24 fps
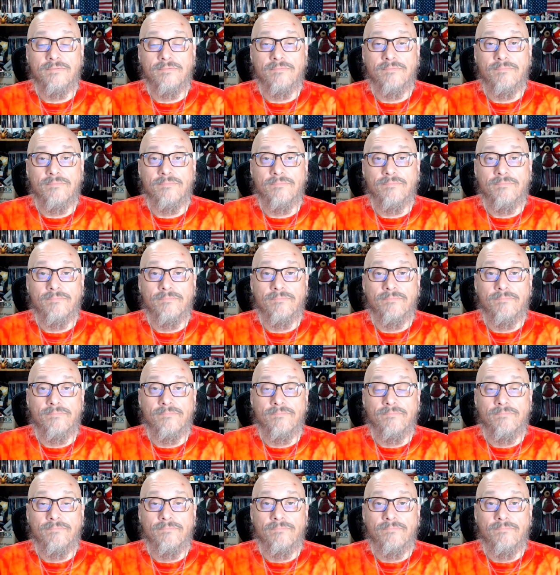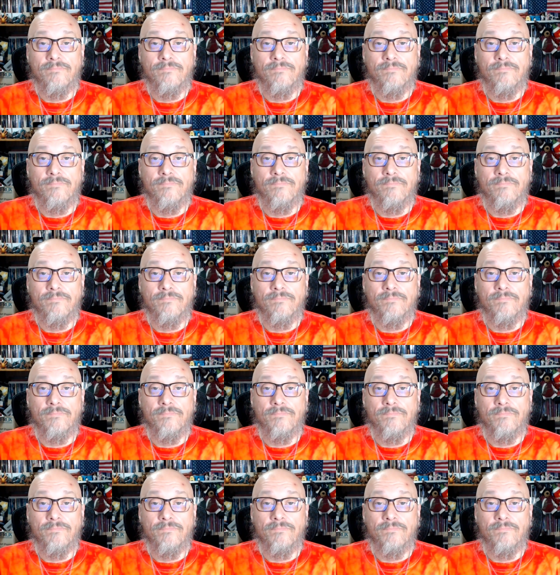[no speech]